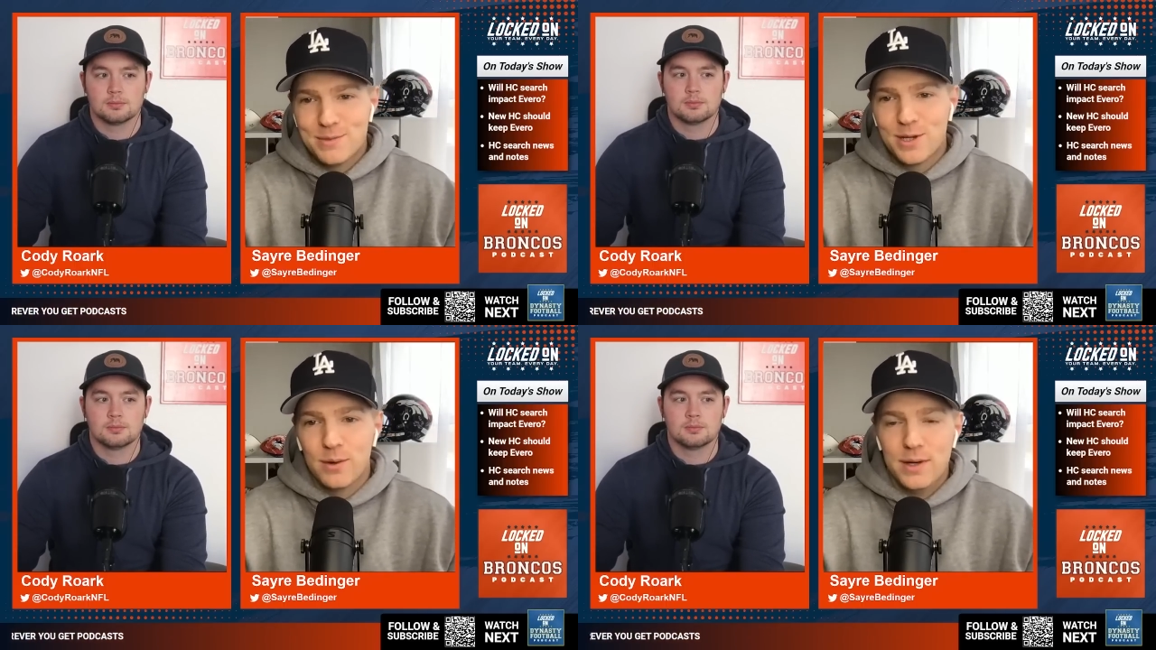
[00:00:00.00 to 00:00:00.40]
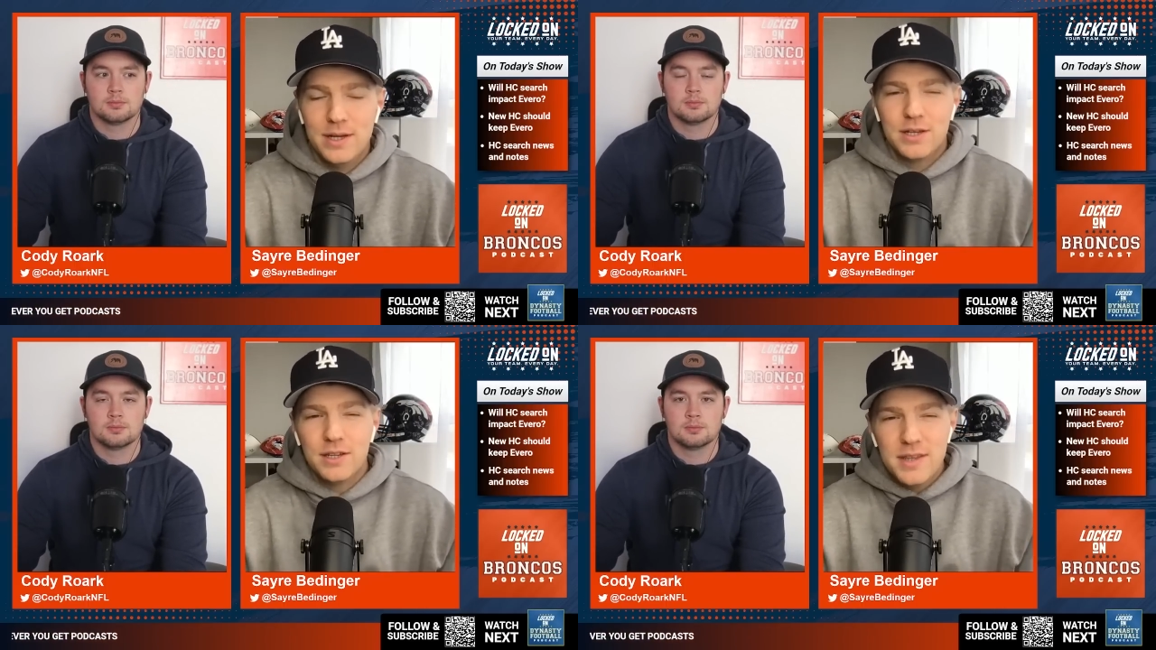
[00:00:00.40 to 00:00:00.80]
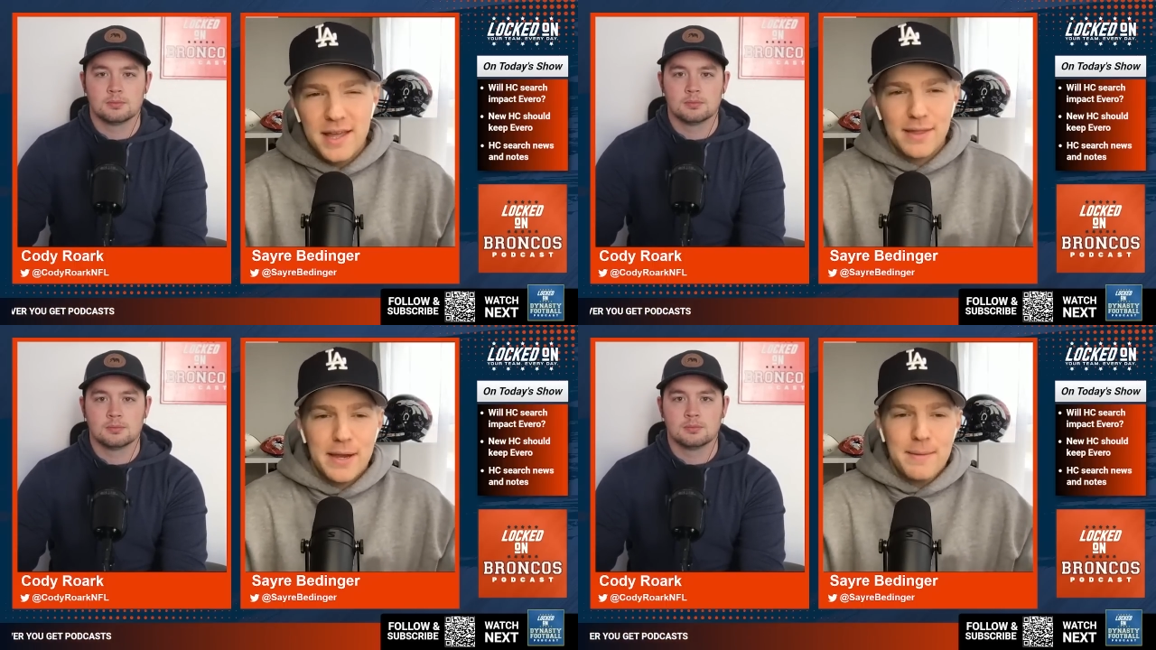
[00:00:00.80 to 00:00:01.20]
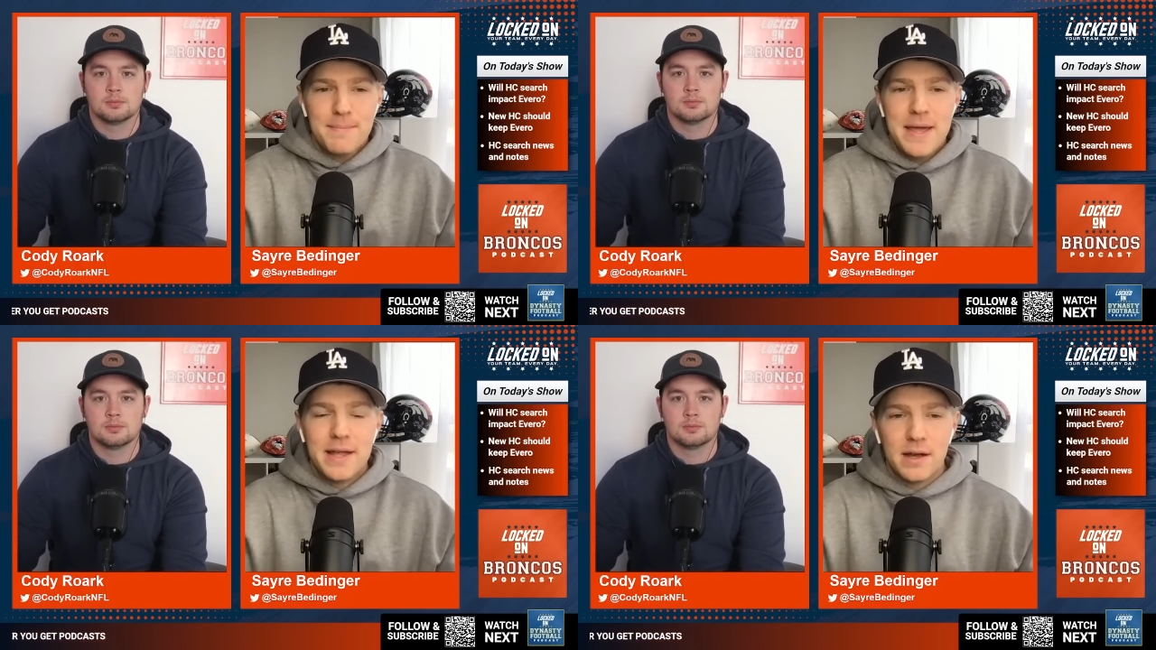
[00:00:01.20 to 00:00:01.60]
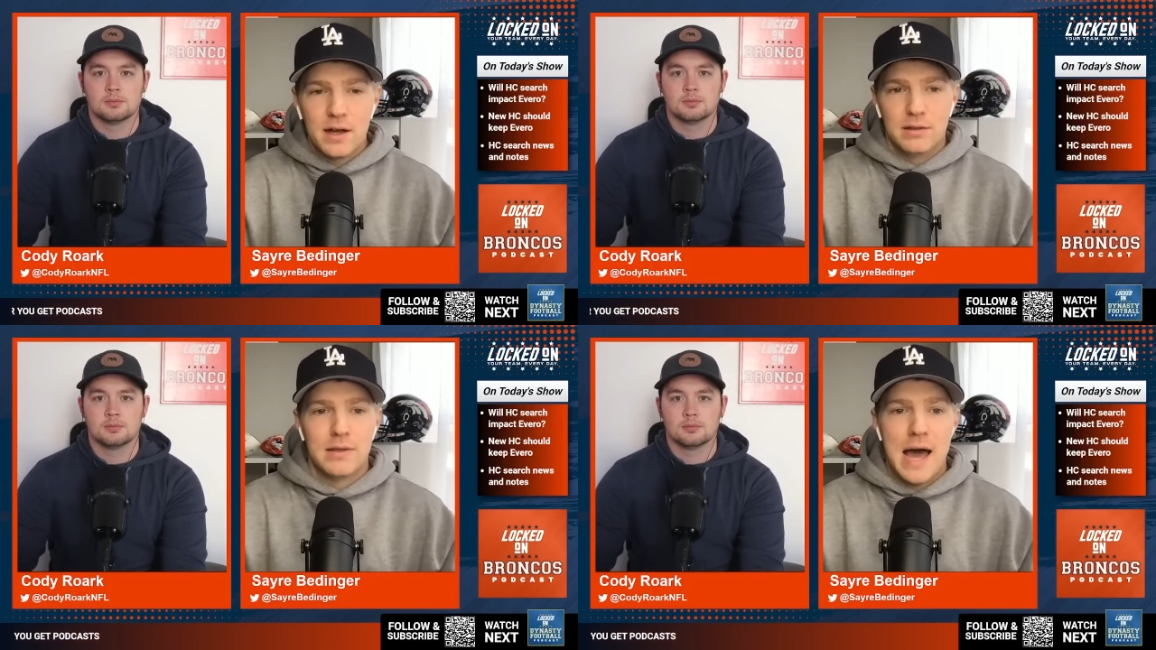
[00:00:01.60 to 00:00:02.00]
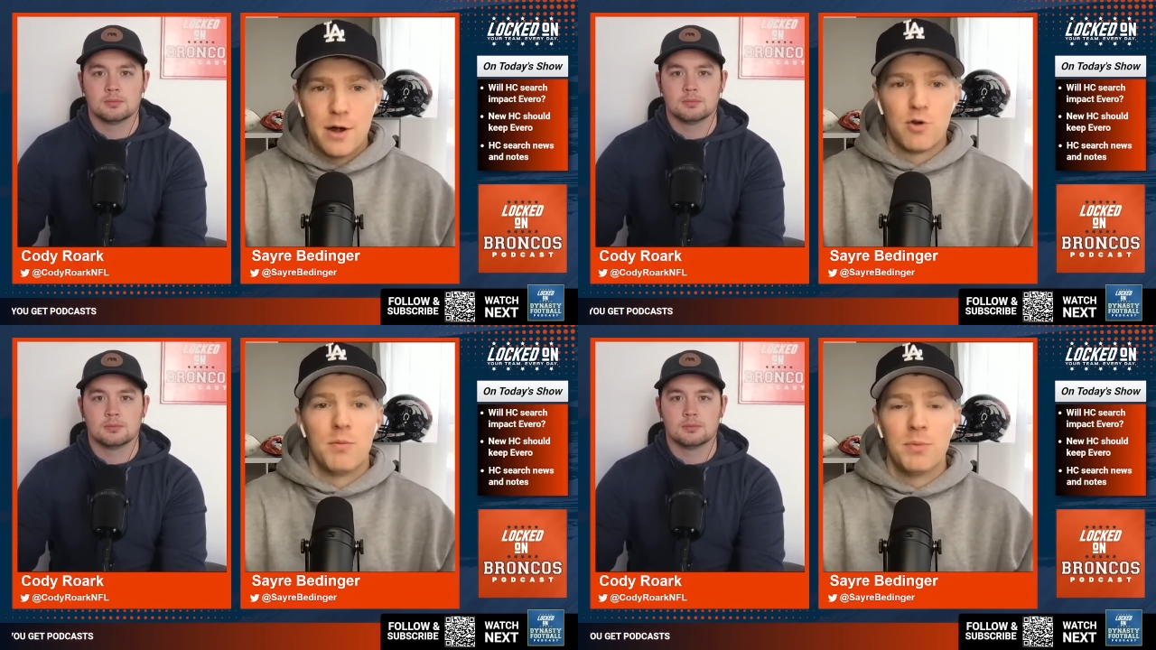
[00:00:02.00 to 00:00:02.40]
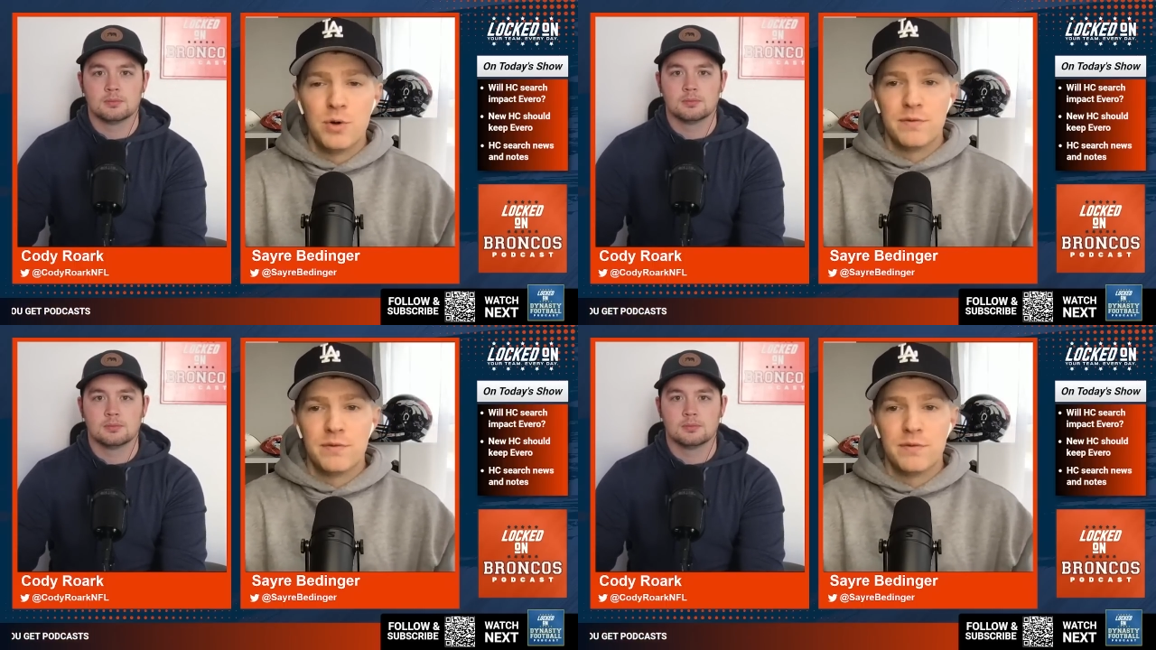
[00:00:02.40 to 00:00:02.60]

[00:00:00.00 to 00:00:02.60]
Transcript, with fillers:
Speaker 1: Cody, could they let him make a lateral move